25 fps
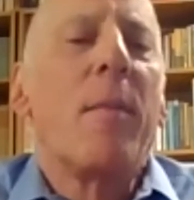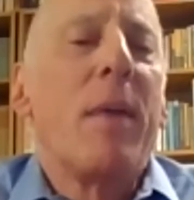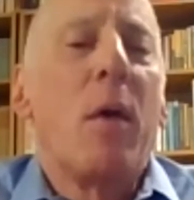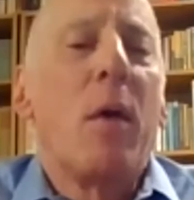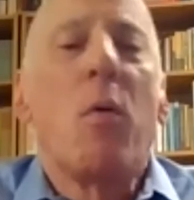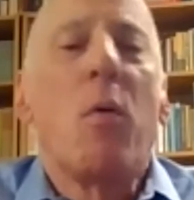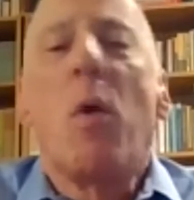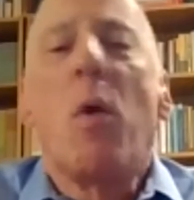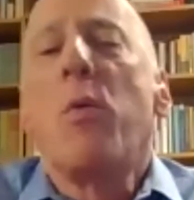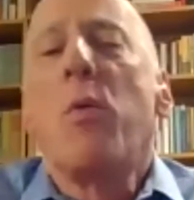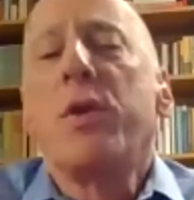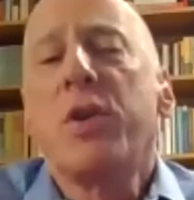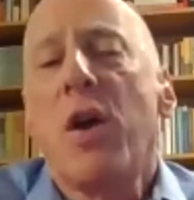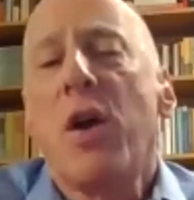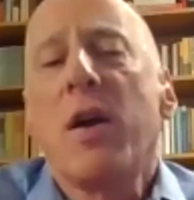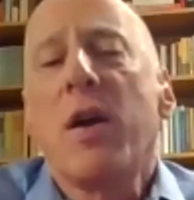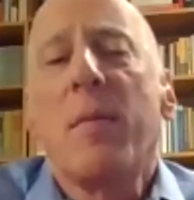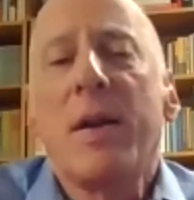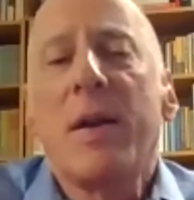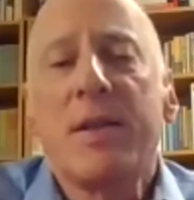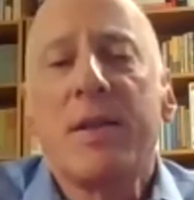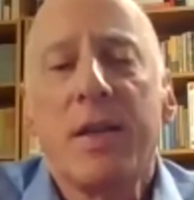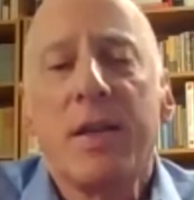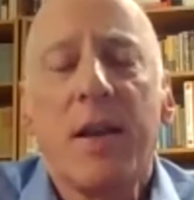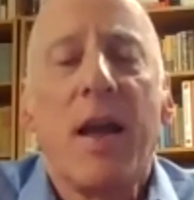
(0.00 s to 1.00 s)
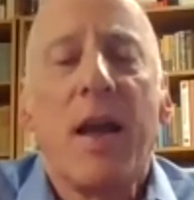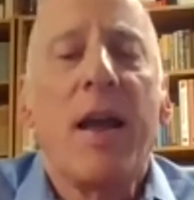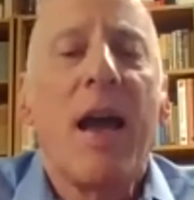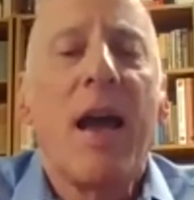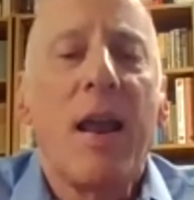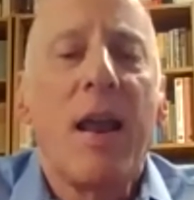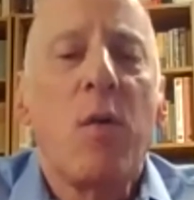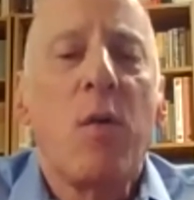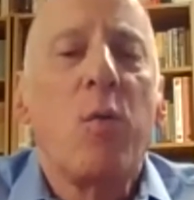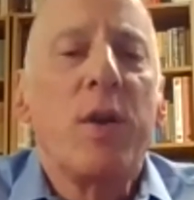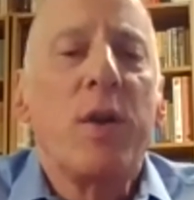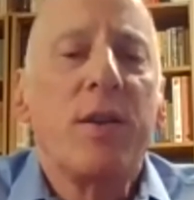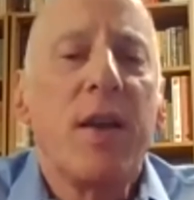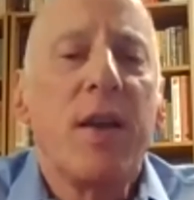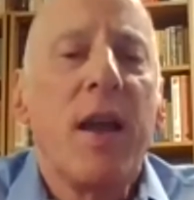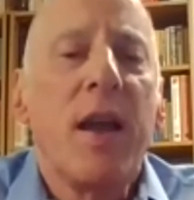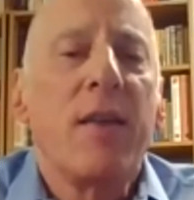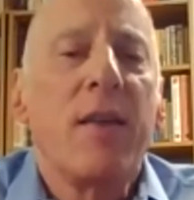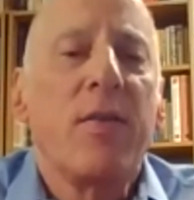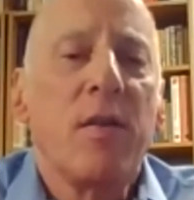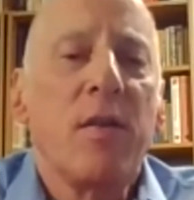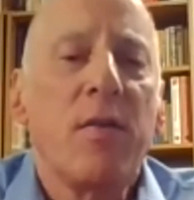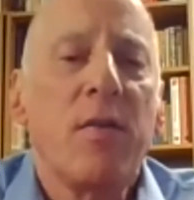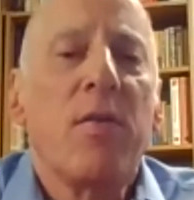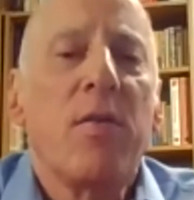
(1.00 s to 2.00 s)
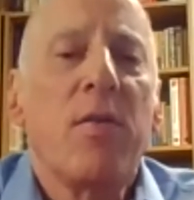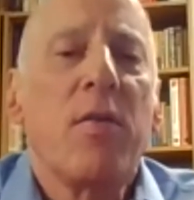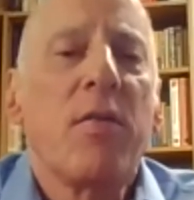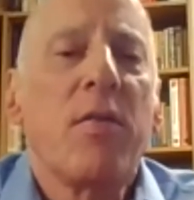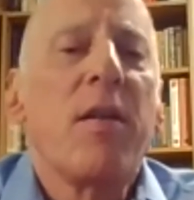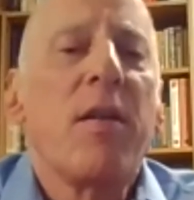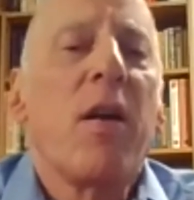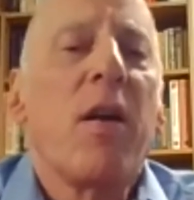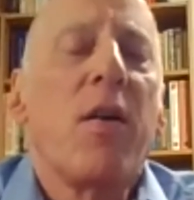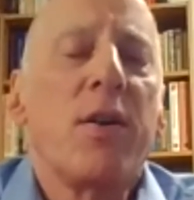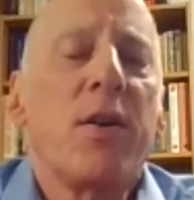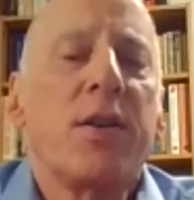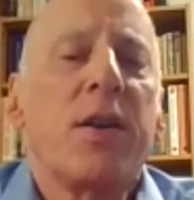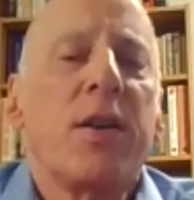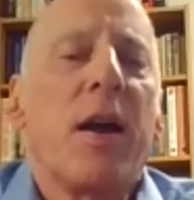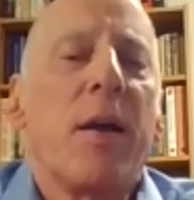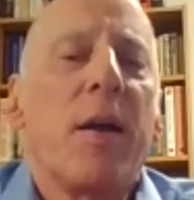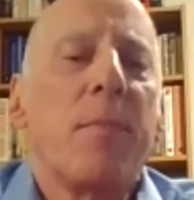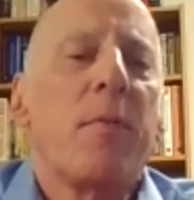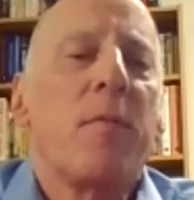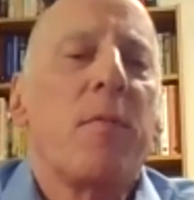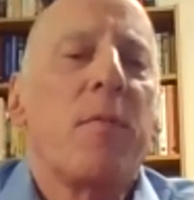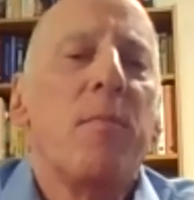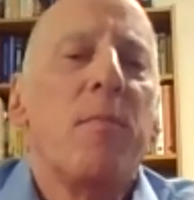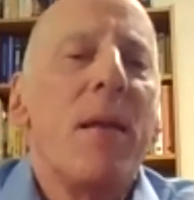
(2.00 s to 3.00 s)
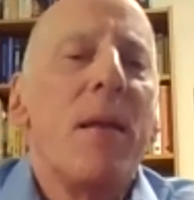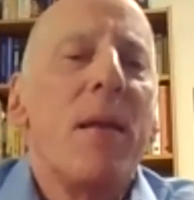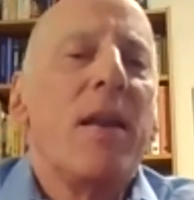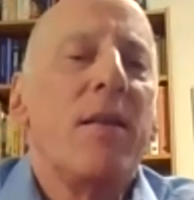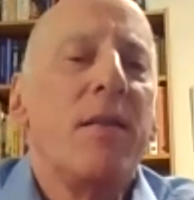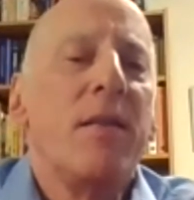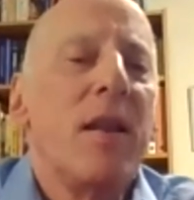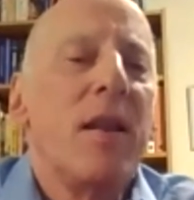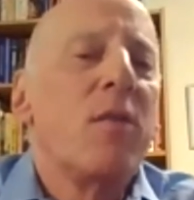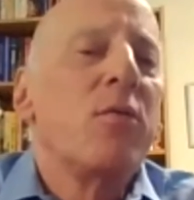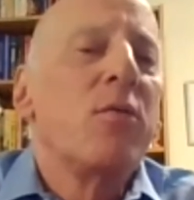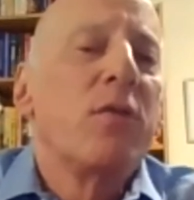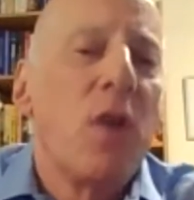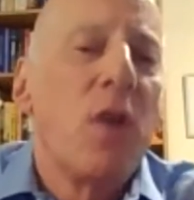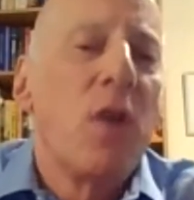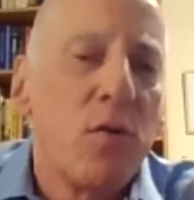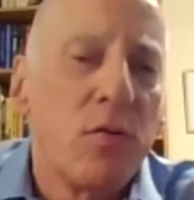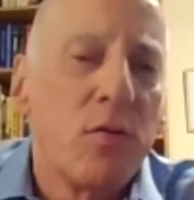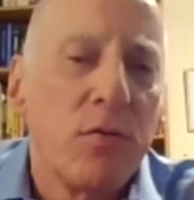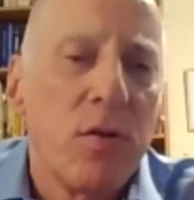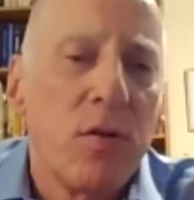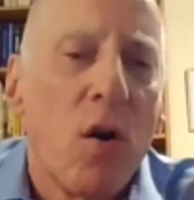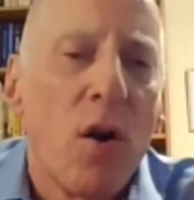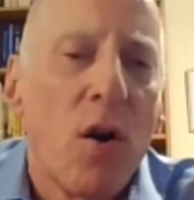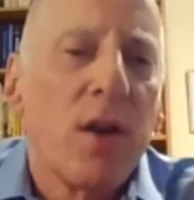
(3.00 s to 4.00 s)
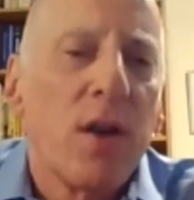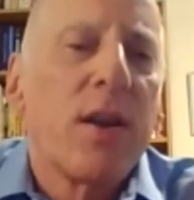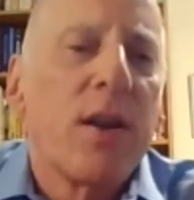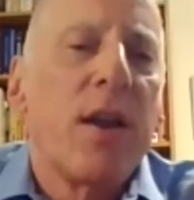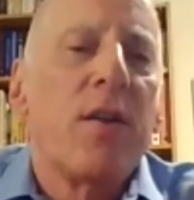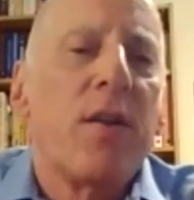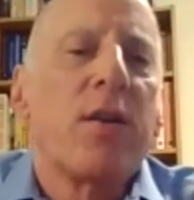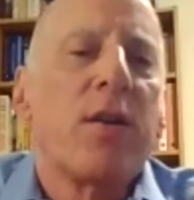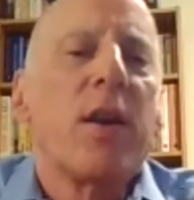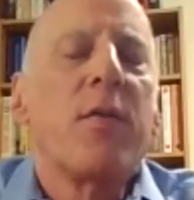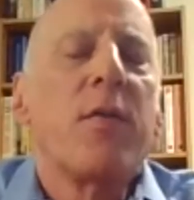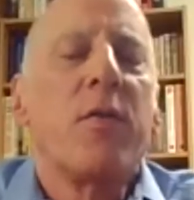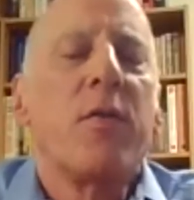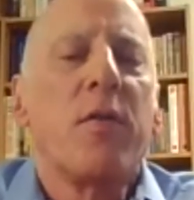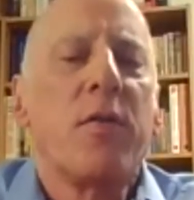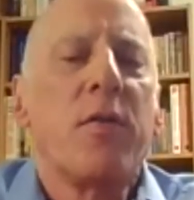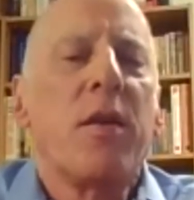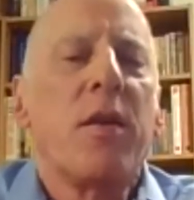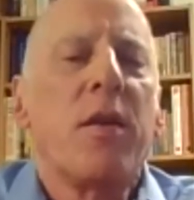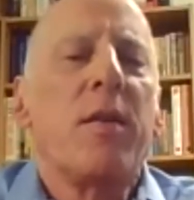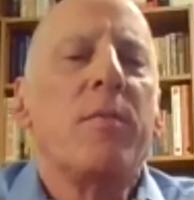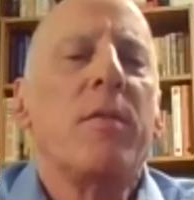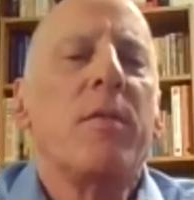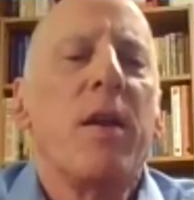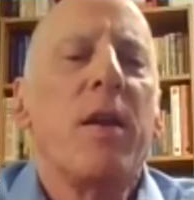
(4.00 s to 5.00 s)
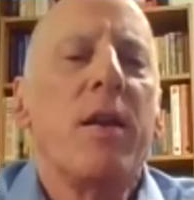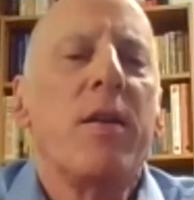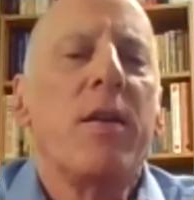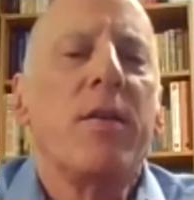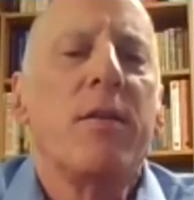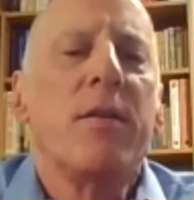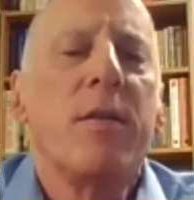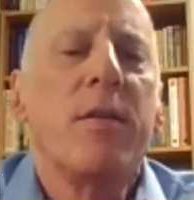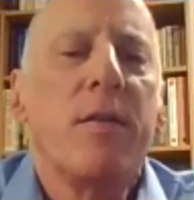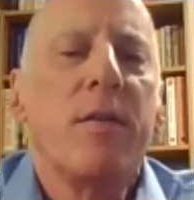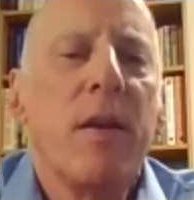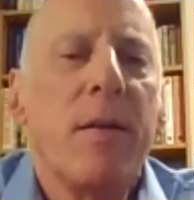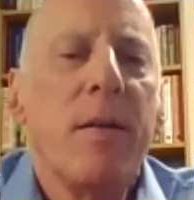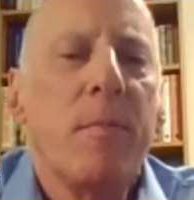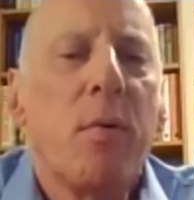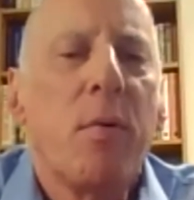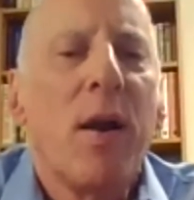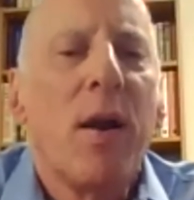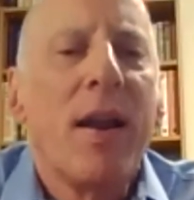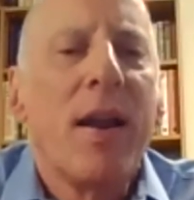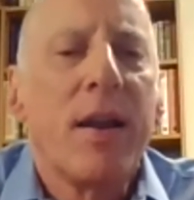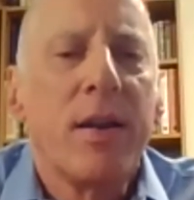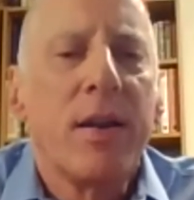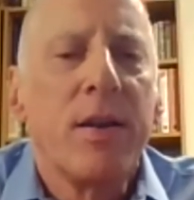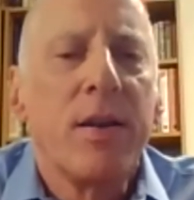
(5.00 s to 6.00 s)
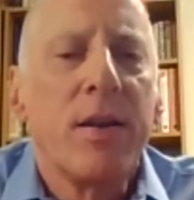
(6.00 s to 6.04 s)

about what we're talking about today. How do we take the stereotype of men aren't caregivers and break it